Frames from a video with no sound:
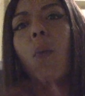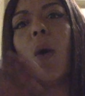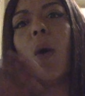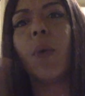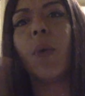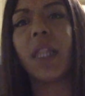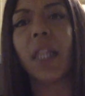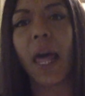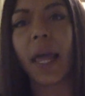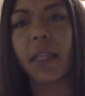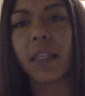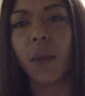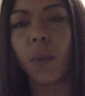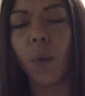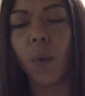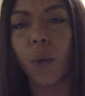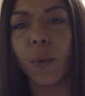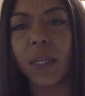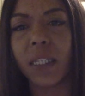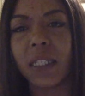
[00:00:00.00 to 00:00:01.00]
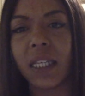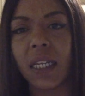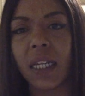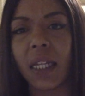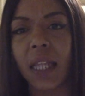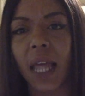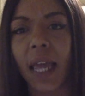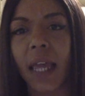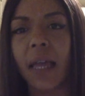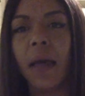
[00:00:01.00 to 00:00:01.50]
what we liked and what we didn't
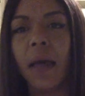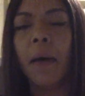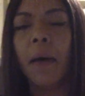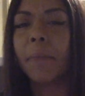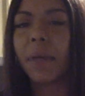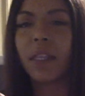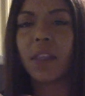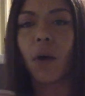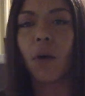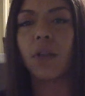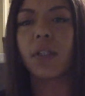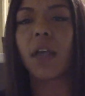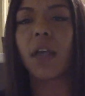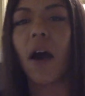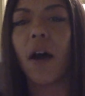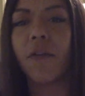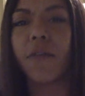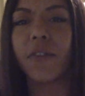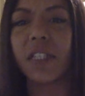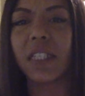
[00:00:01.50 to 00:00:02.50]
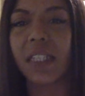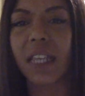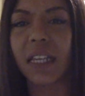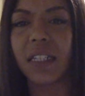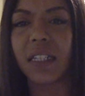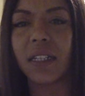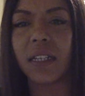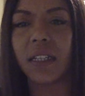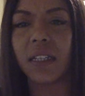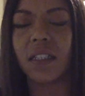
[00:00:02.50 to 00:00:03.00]
like. But those
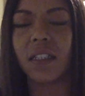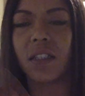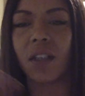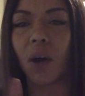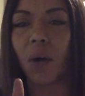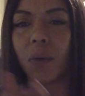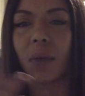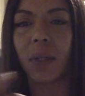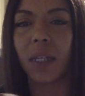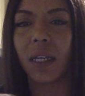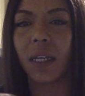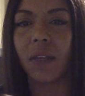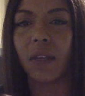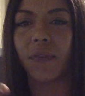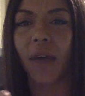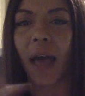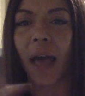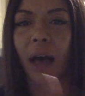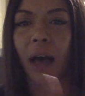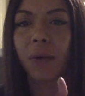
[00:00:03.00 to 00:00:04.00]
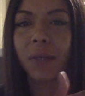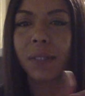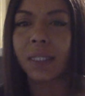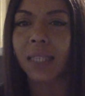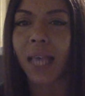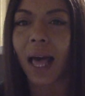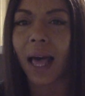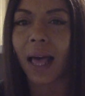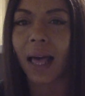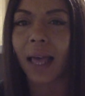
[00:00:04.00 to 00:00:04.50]
conversations don't leave
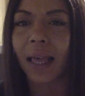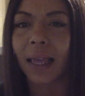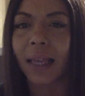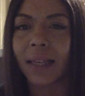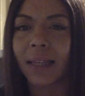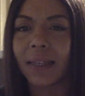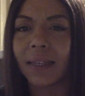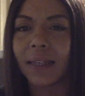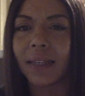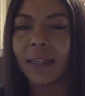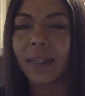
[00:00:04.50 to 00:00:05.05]
outside